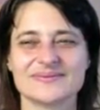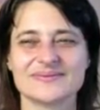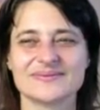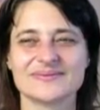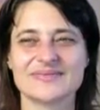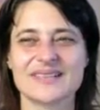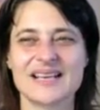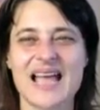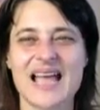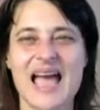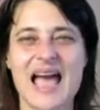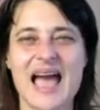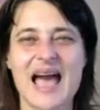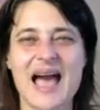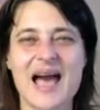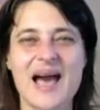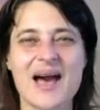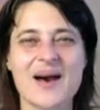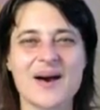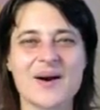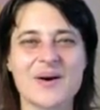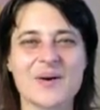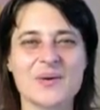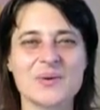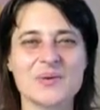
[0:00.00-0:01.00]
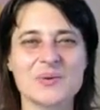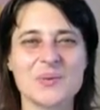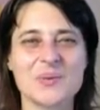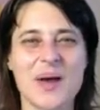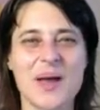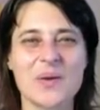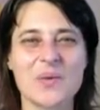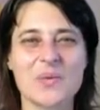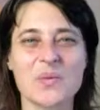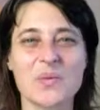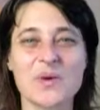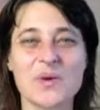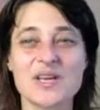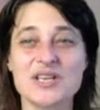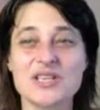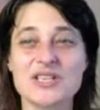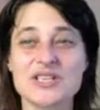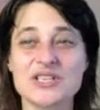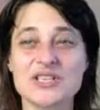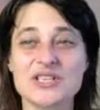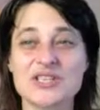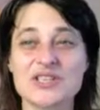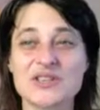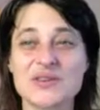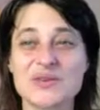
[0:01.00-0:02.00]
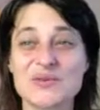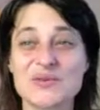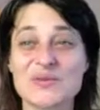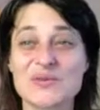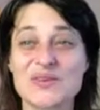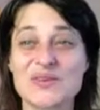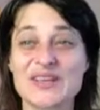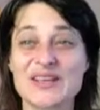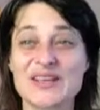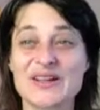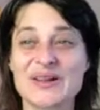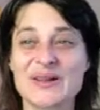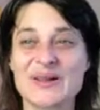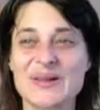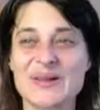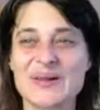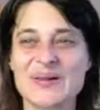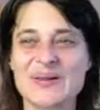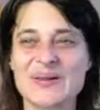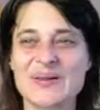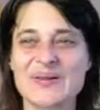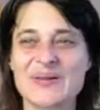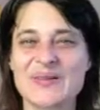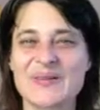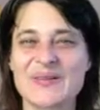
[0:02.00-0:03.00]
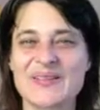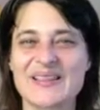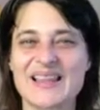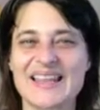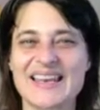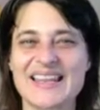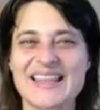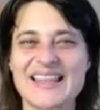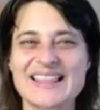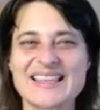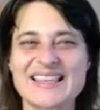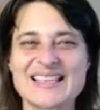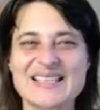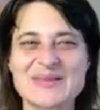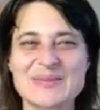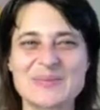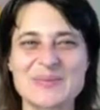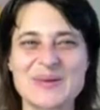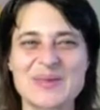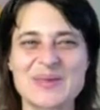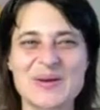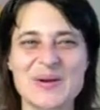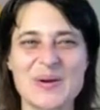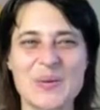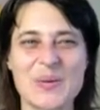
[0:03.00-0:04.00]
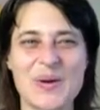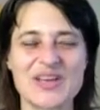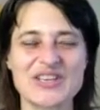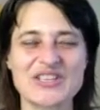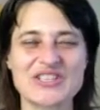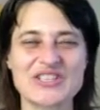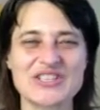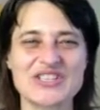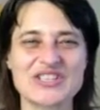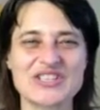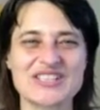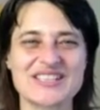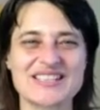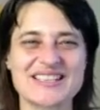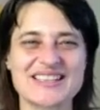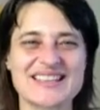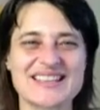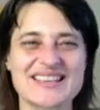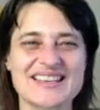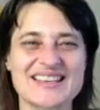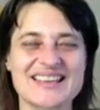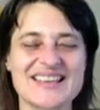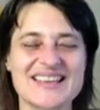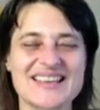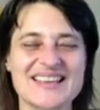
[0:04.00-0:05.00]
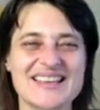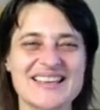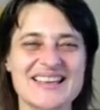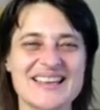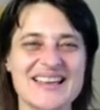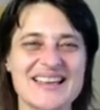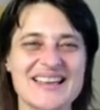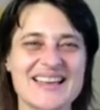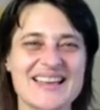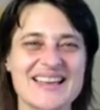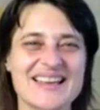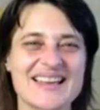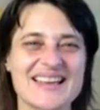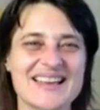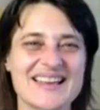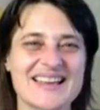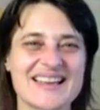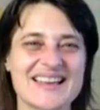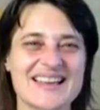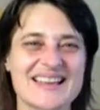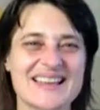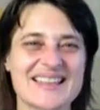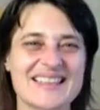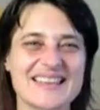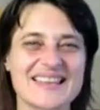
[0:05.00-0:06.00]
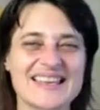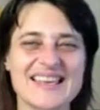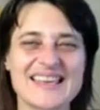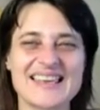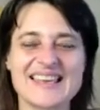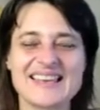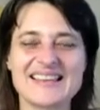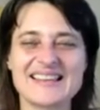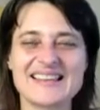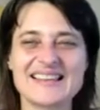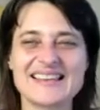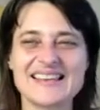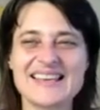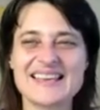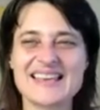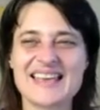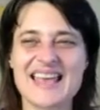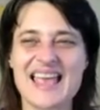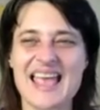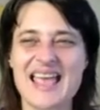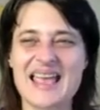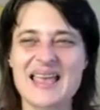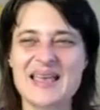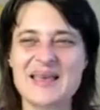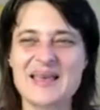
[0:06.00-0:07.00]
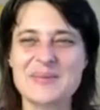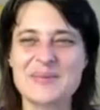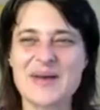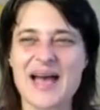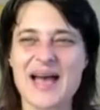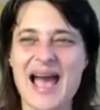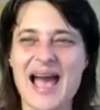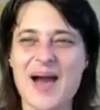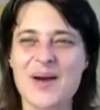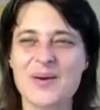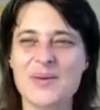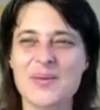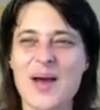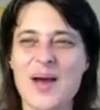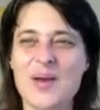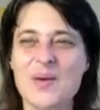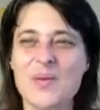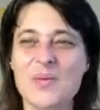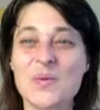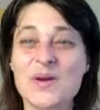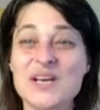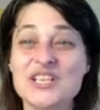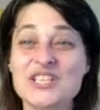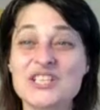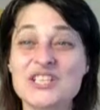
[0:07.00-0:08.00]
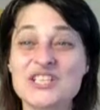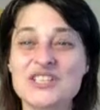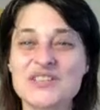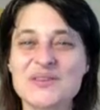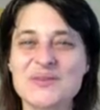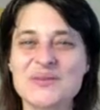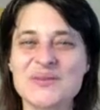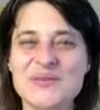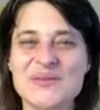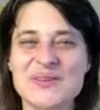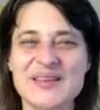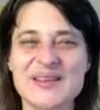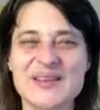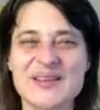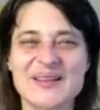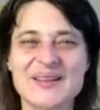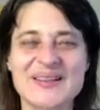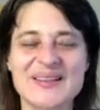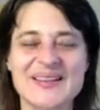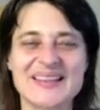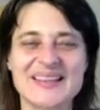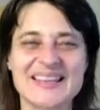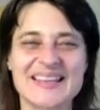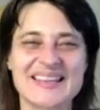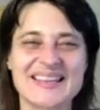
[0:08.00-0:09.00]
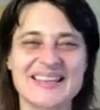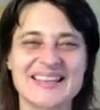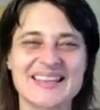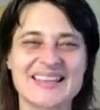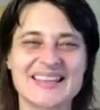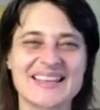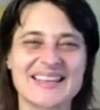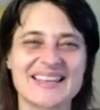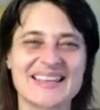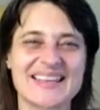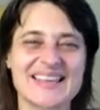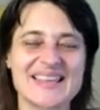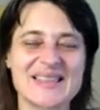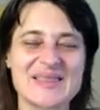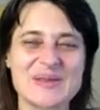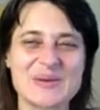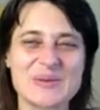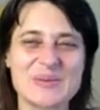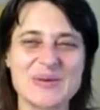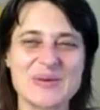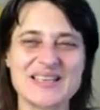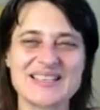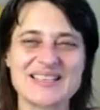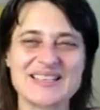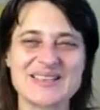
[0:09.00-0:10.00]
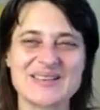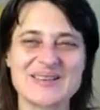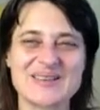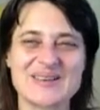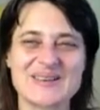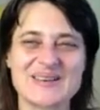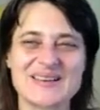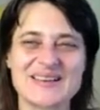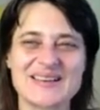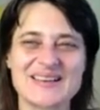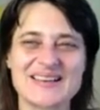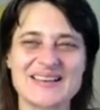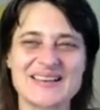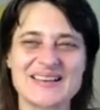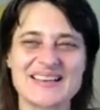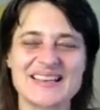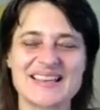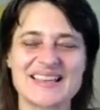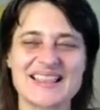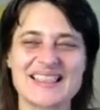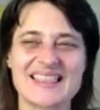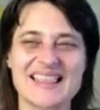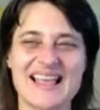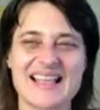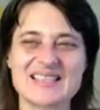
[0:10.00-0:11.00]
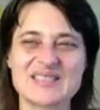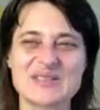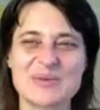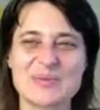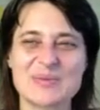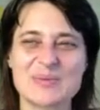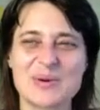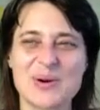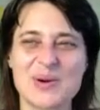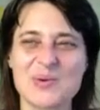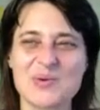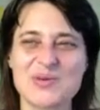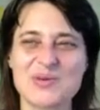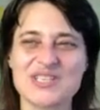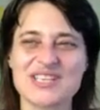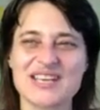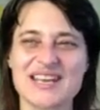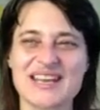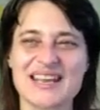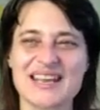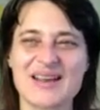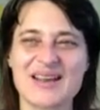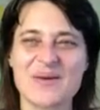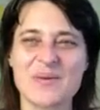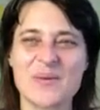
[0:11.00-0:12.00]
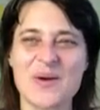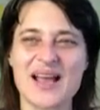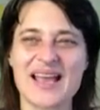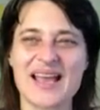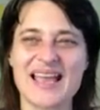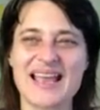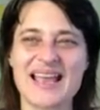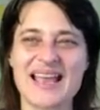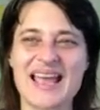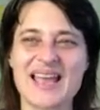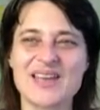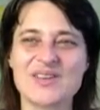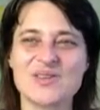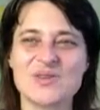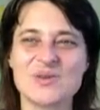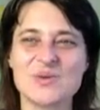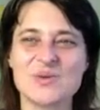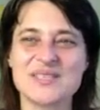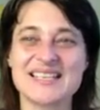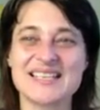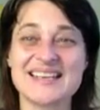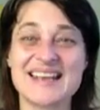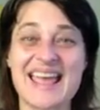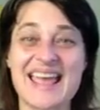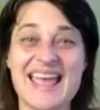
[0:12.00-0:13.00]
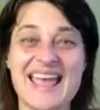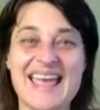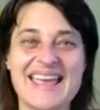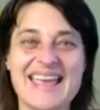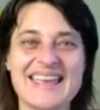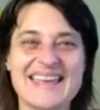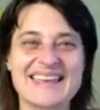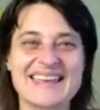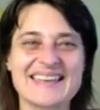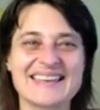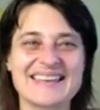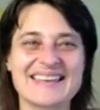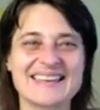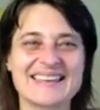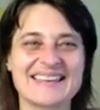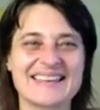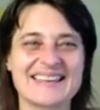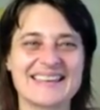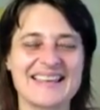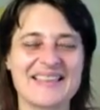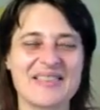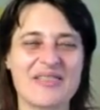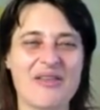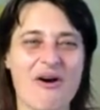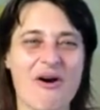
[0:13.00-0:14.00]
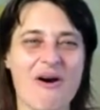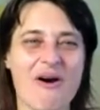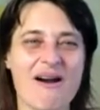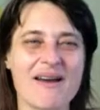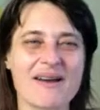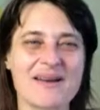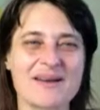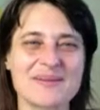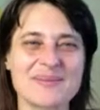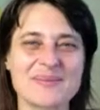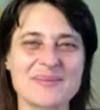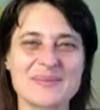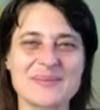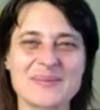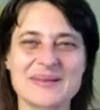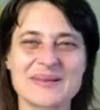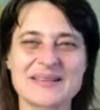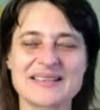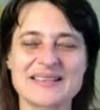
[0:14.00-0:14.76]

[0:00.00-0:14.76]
And how do I wish to feel? Letting this be the question, the healing game. How do I wish to feel in the winter that's approaching? What can I do today in the autumn